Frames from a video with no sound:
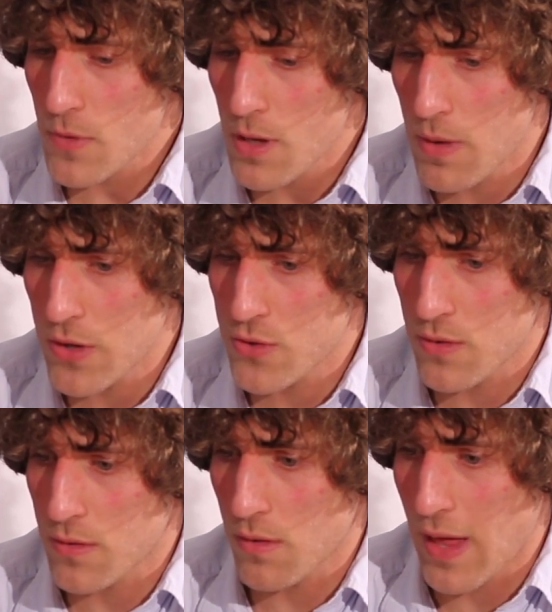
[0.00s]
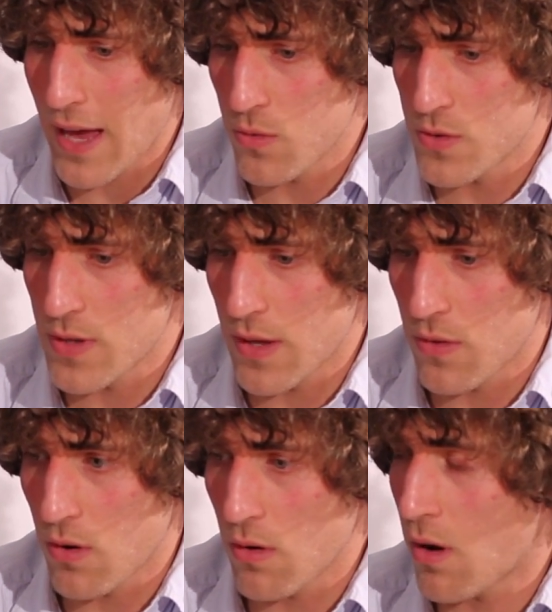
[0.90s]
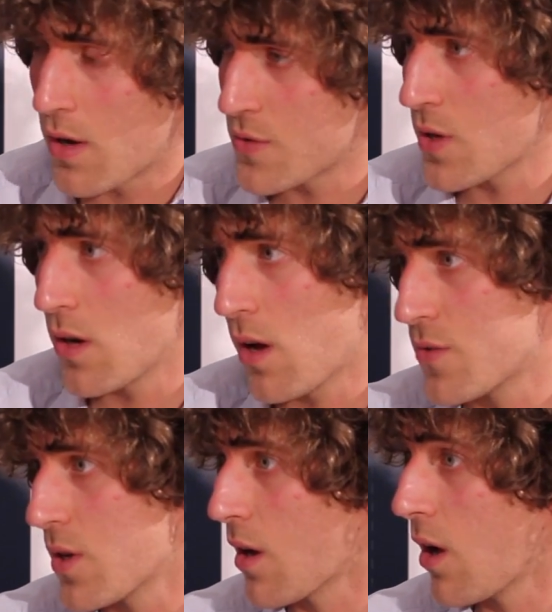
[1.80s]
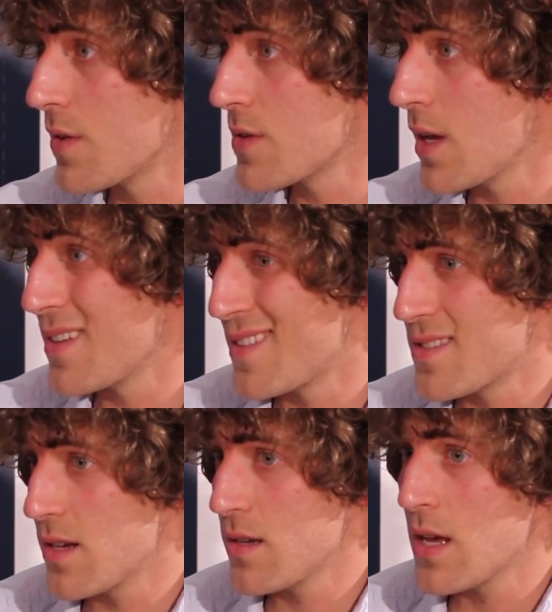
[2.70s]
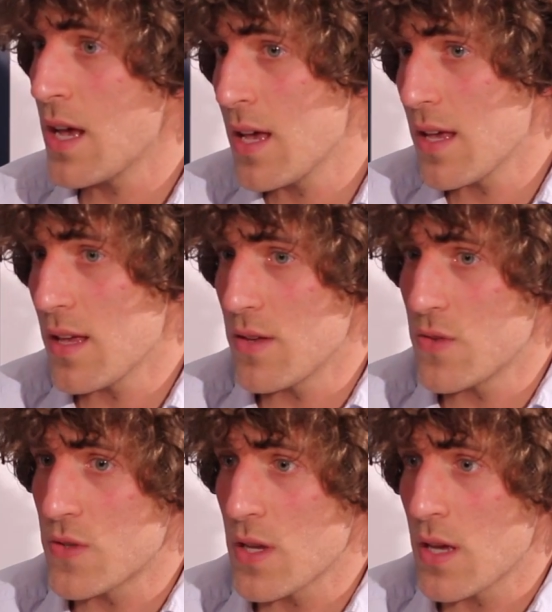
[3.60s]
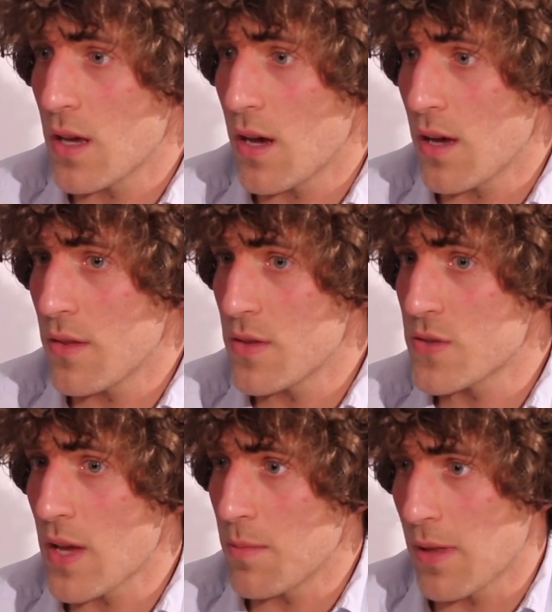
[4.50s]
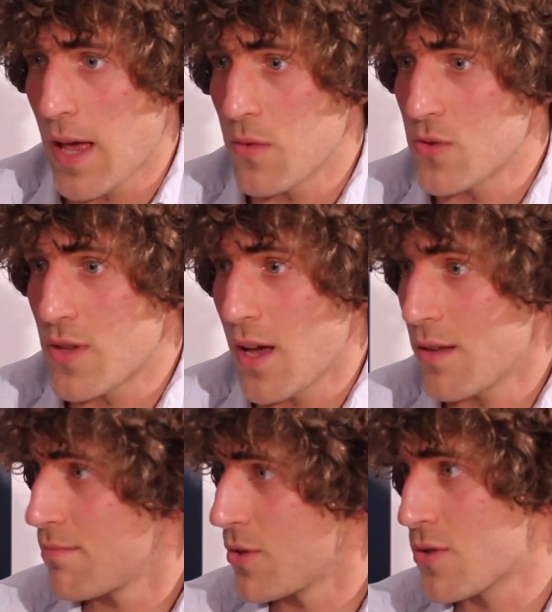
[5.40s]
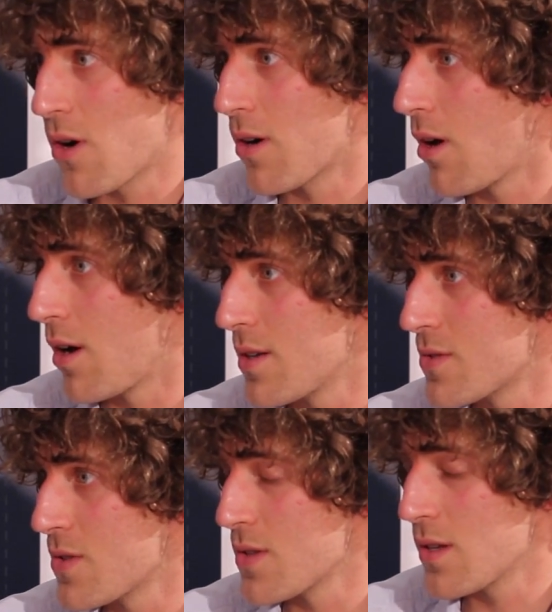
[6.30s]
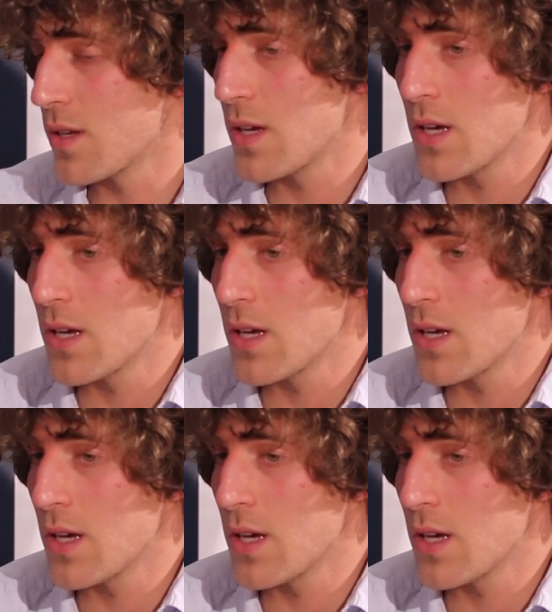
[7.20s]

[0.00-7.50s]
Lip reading: make sure that the language that their on-site and off-site content is in is the same language that their target audience is in.